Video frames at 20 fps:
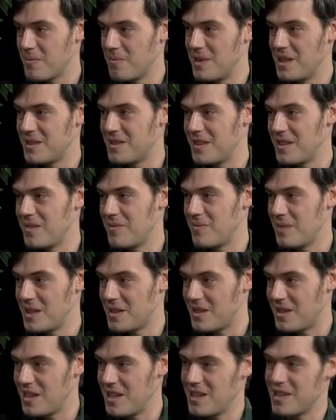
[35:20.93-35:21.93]
meet the
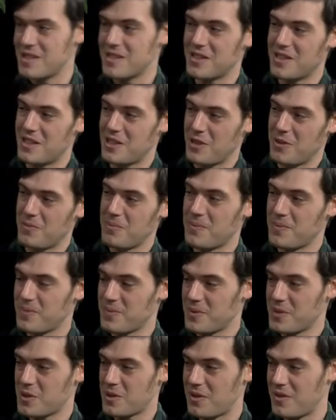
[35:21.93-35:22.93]
meet the needs, and then you
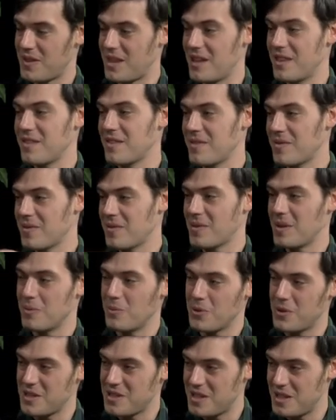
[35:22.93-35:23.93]
sort of they
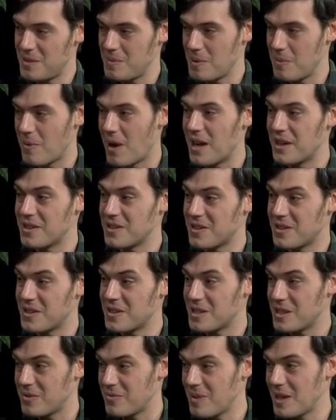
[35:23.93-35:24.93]
employees need to be
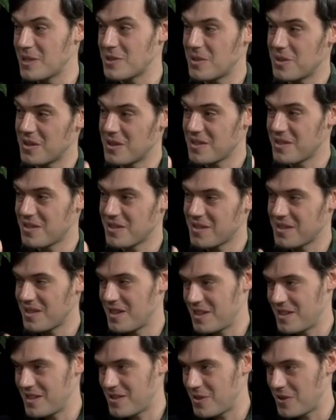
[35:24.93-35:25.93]
monitored to make sure that,
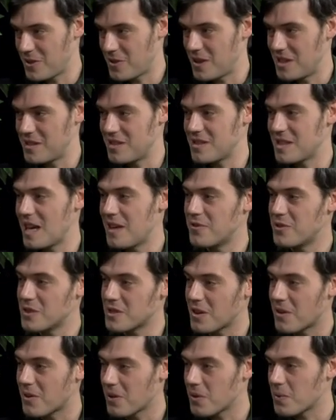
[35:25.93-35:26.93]
and so it creates this
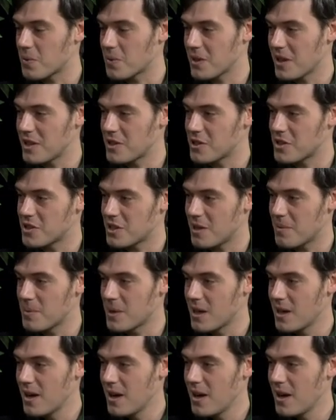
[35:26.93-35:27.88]
adversarial relationship.